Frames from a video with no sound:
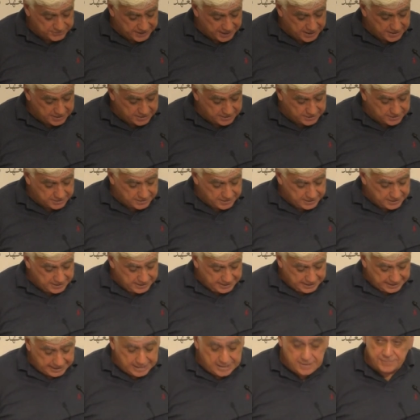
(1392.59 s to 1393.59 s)
taking,
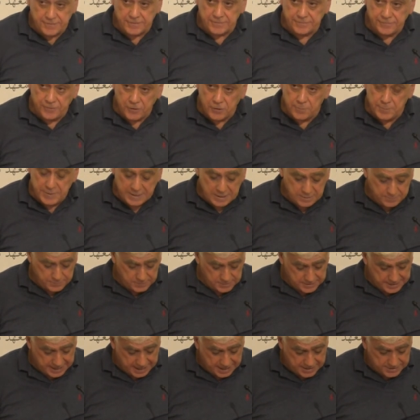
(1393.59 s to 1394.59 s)
even for minimal
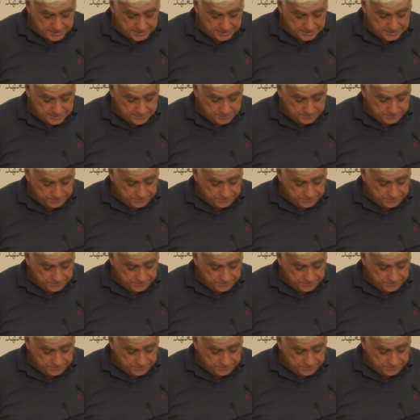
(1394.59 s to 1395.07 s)
gains.